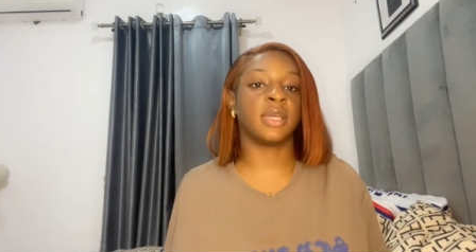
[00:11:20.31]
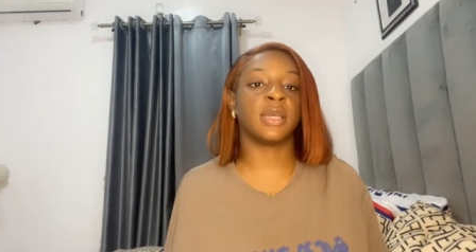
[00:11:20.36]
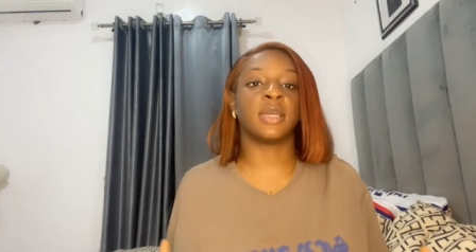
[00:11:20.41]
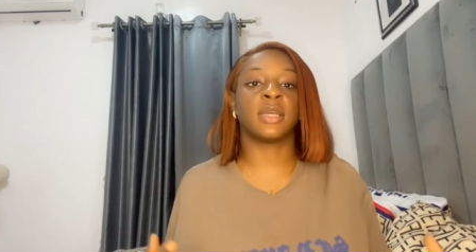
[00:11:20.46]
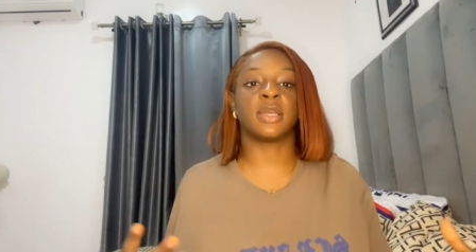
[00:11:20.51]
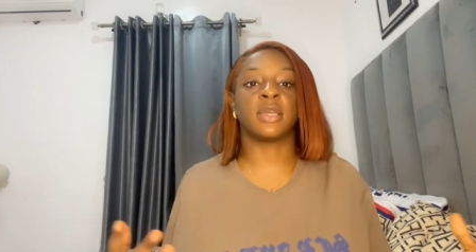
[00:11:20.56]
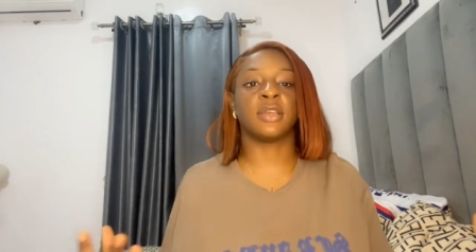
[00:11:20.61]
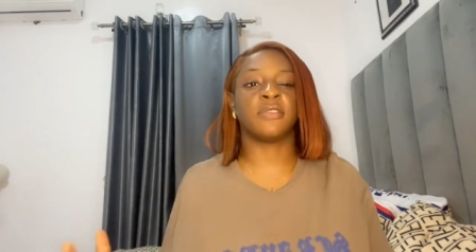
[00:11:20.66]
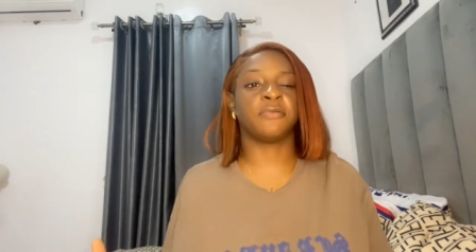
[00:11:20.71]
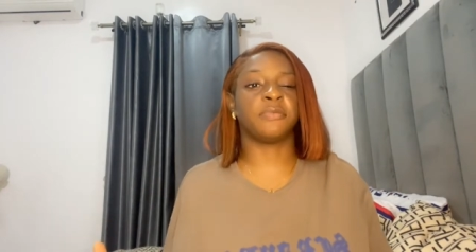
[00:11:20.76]
and
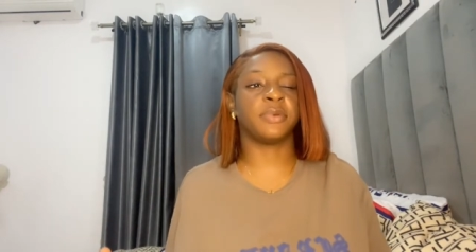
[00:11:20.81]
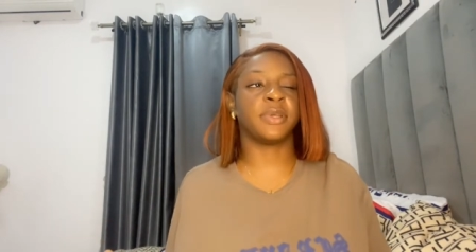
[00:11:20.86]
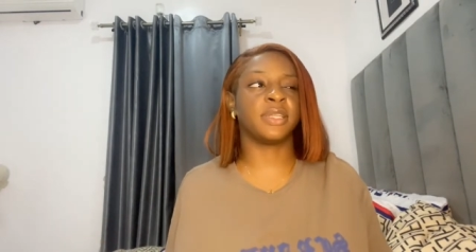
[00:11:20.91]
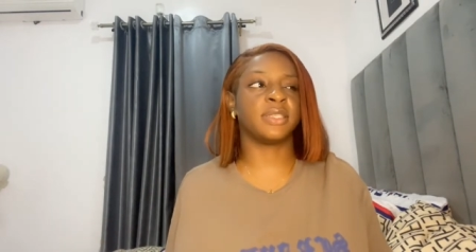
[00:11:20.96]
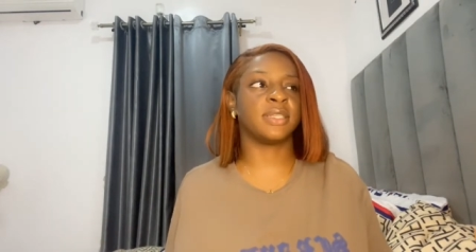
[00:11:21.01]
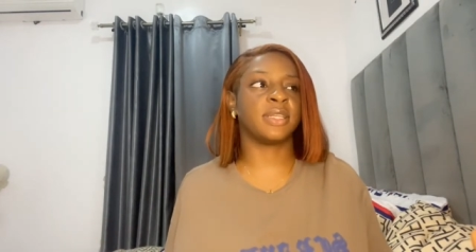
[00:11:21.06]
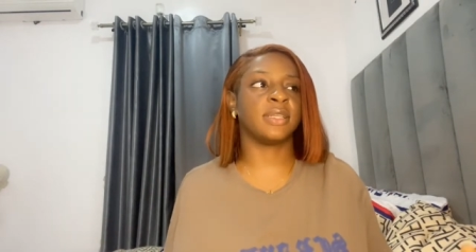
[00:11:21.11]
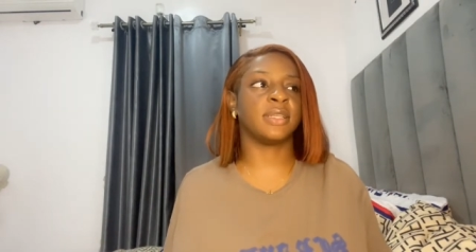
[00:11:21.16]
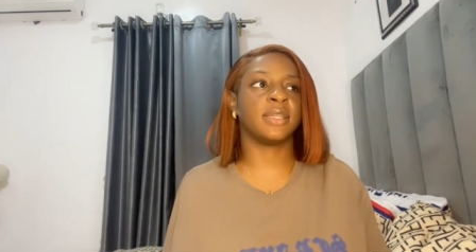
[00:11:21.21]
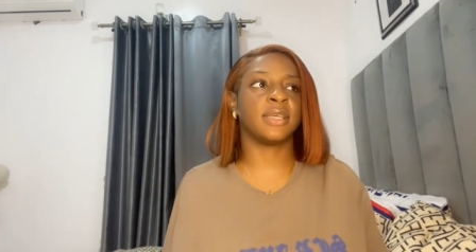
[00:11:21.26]
give birth,
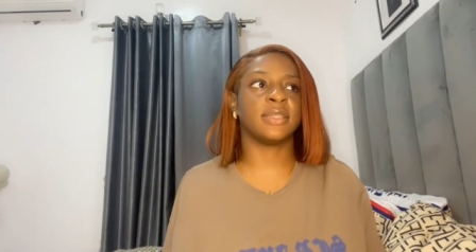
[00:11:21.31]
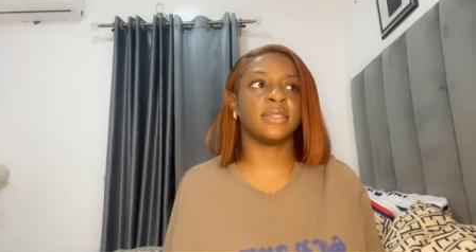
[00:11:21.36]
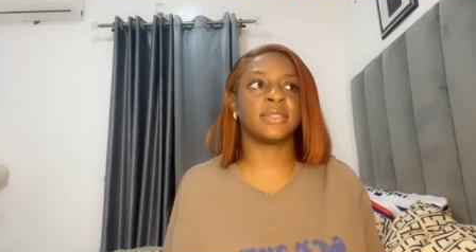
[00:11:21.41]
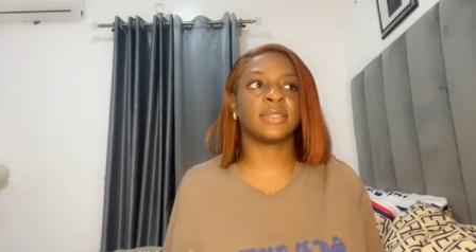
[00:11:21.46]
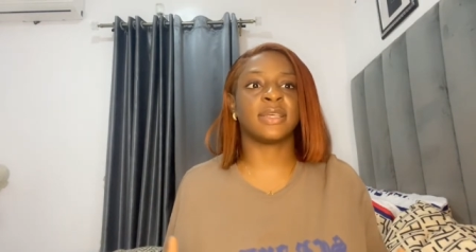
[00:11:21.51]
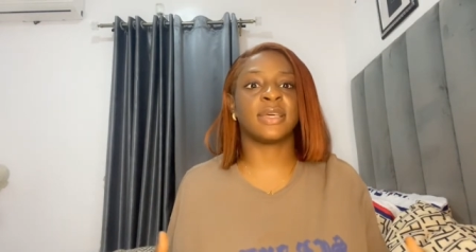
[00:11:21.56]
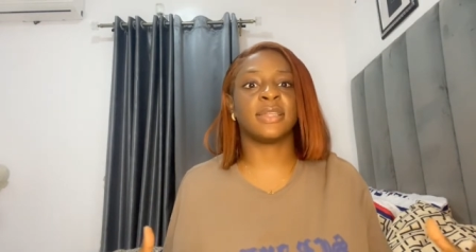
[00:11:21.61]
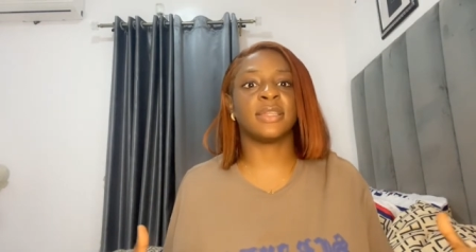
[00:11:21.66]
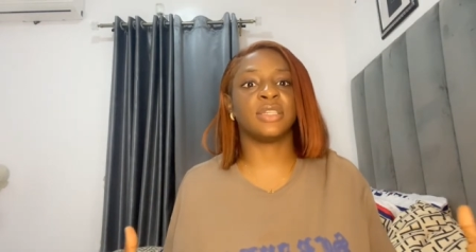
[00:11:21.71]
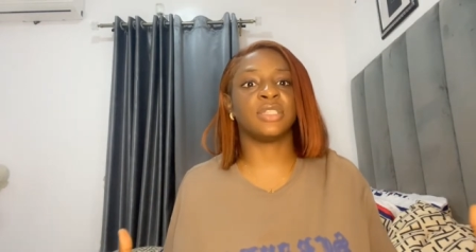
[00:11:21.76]
and then
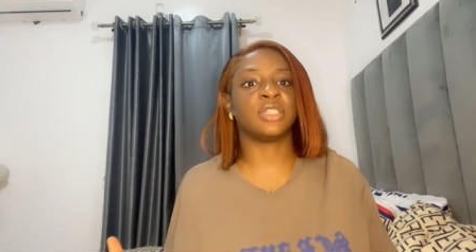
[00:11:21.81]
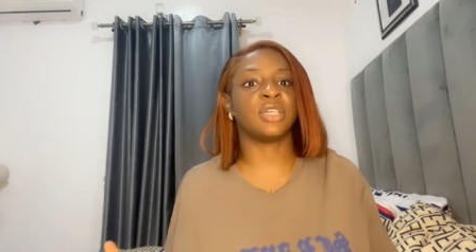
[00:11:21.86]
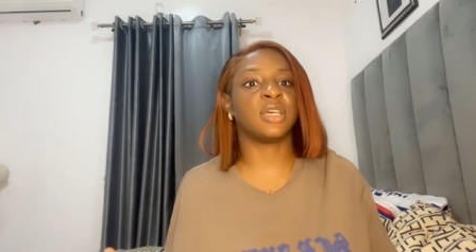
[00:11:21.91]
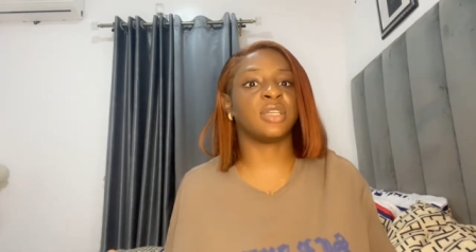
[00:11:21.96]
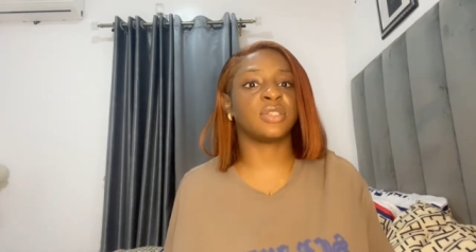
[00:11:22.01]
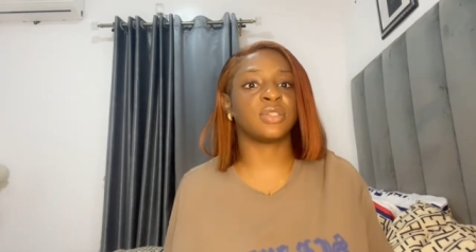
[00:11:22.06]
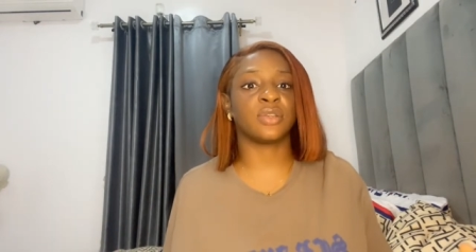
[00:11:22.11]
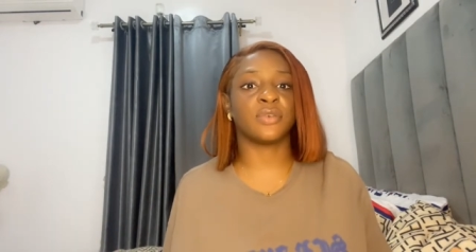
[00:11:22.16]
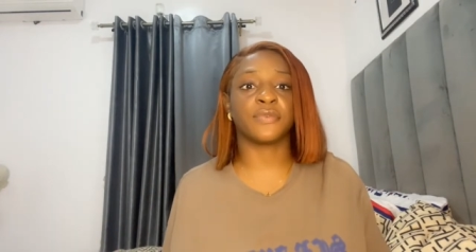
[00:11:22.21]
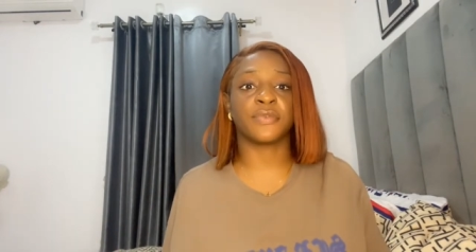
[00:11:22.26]
stand the
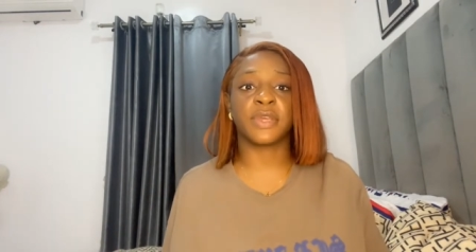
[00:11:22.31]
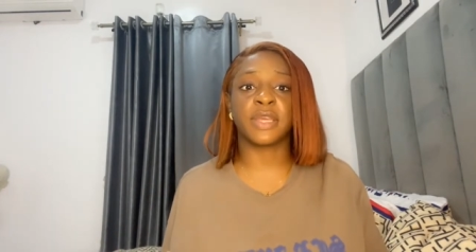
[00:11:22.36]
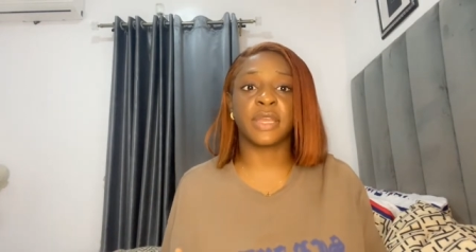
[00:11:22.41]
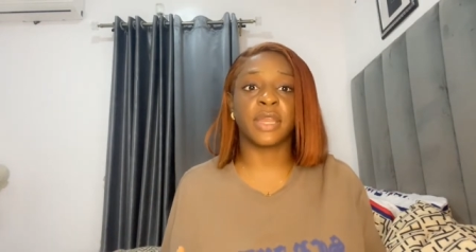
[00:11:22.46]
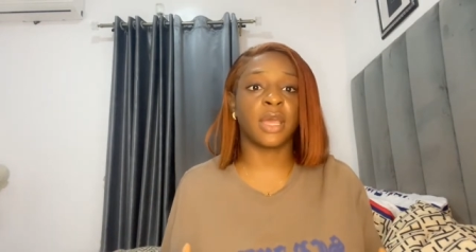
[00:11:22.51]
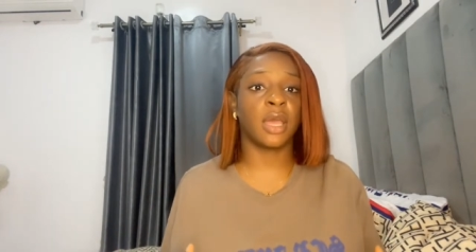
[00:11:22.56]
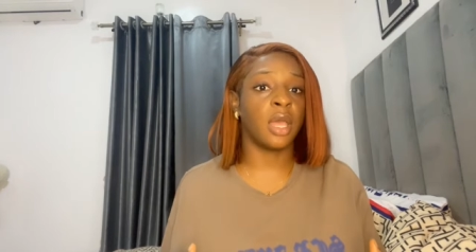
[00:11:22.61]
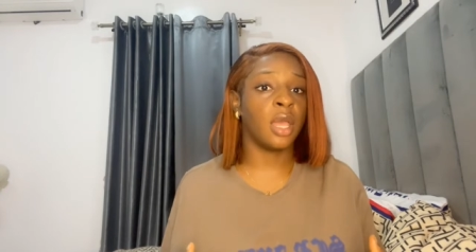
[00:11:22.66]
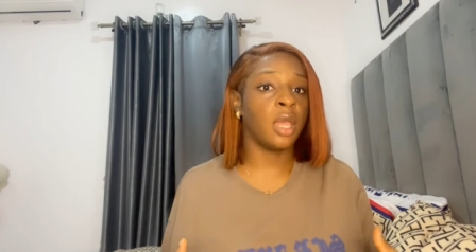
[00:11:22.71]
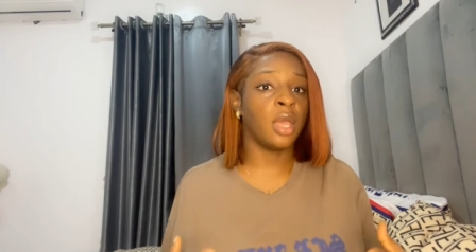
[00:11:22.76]
chance of either